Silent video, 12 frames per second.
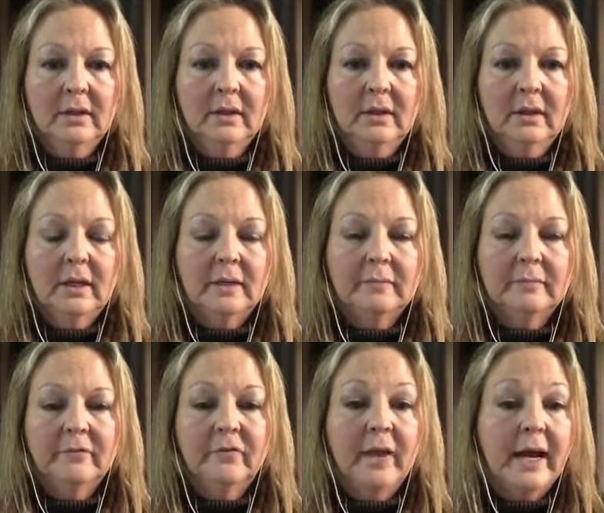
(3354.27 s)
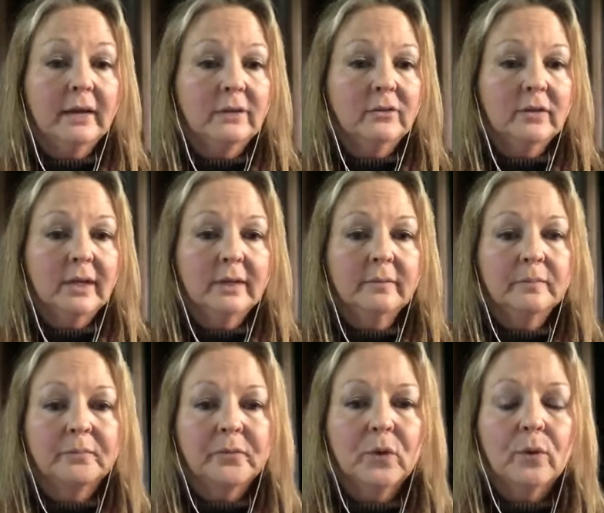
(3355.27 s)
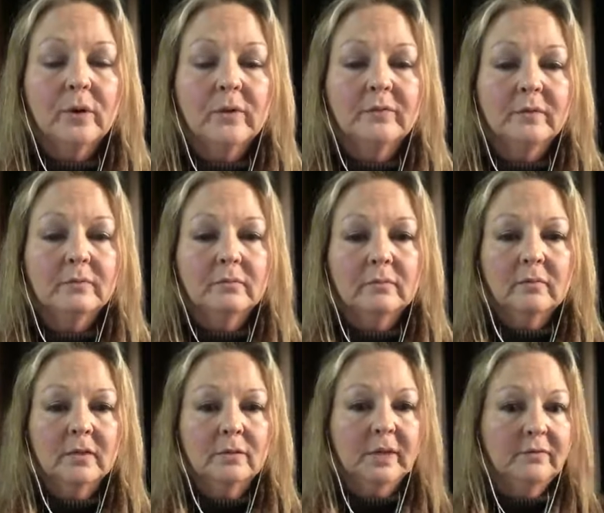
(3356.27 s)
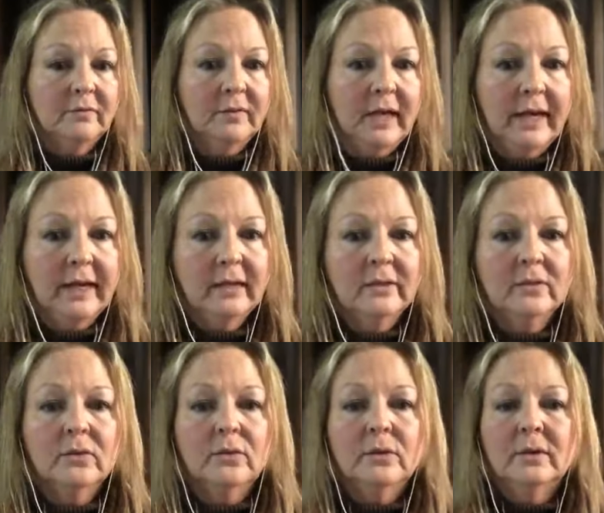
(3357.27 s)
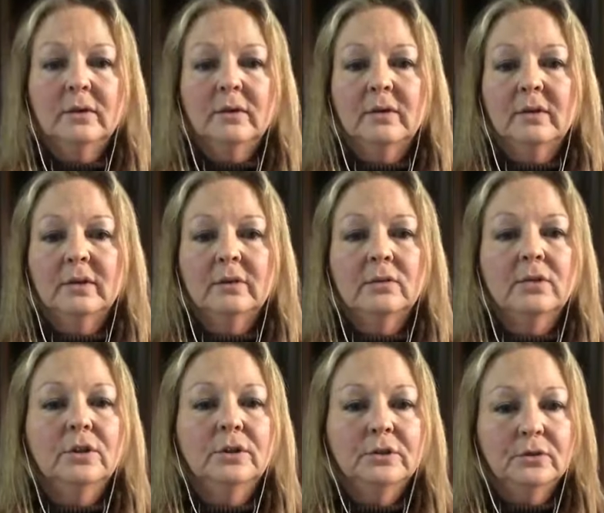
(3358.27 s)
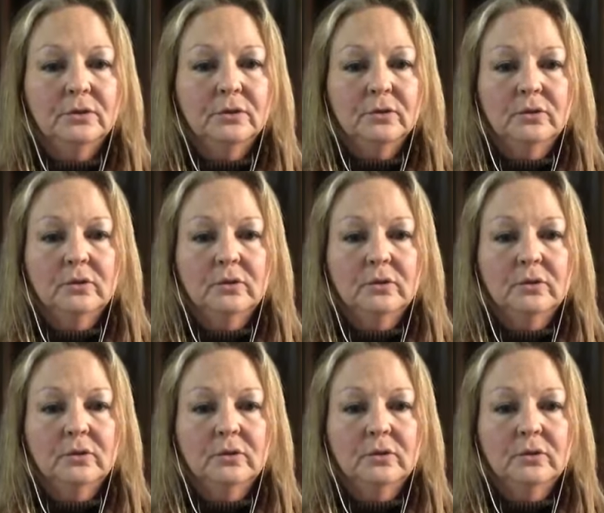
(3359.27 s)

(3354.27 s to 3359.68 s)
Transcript: um, facts, right, or f- the red flags or the little clues